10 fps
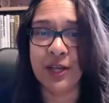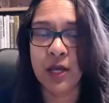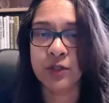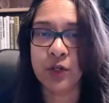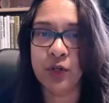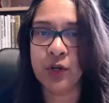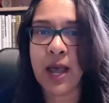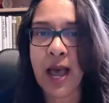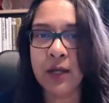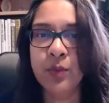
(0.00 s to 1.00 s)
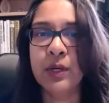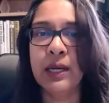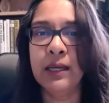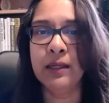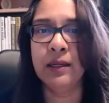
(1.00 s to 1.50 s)
So look at how you
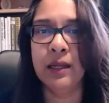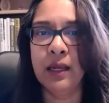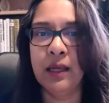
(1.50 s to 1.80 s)
in, in